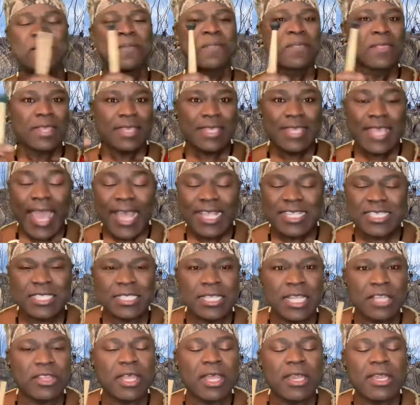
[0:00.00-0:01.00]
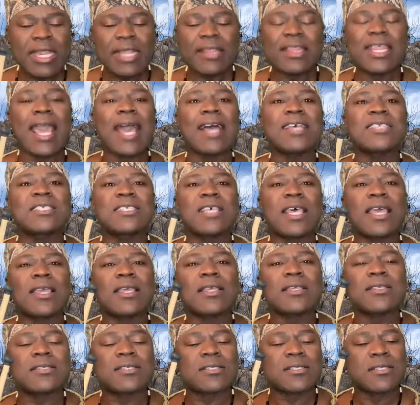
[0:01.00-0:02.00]
Yes, the answer
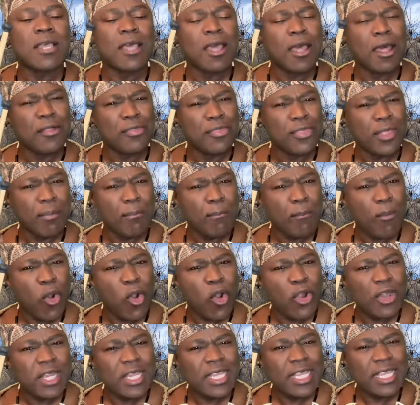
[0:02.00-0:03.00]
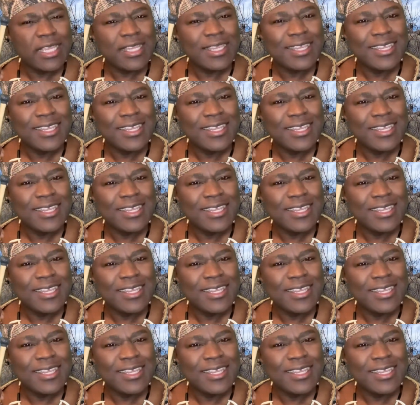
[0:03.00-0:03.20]
is the morning